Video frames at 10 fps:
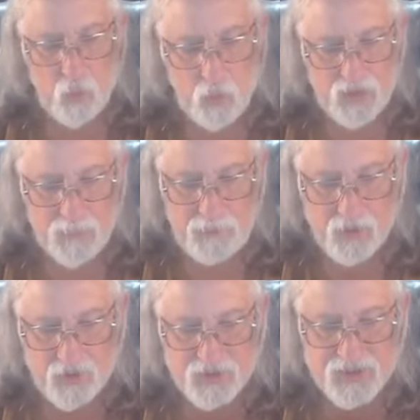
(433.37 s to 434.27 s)
When a
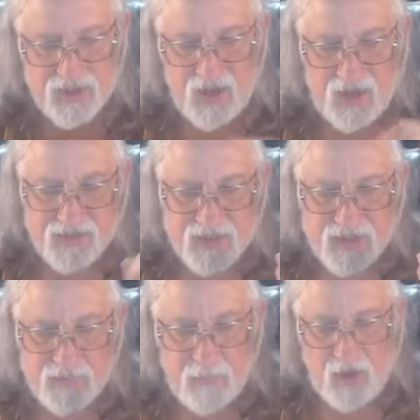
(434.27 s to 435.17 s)
person has
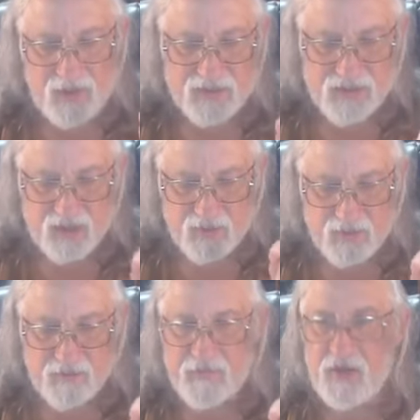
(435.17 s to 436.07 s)
his mind set
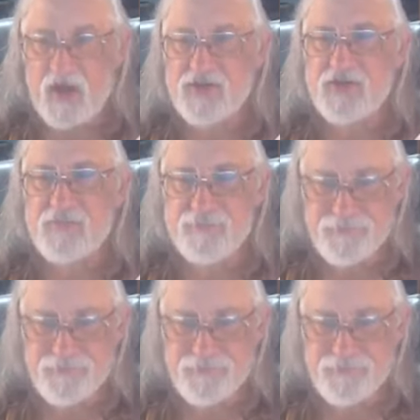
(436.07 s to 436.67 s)
on the flesh,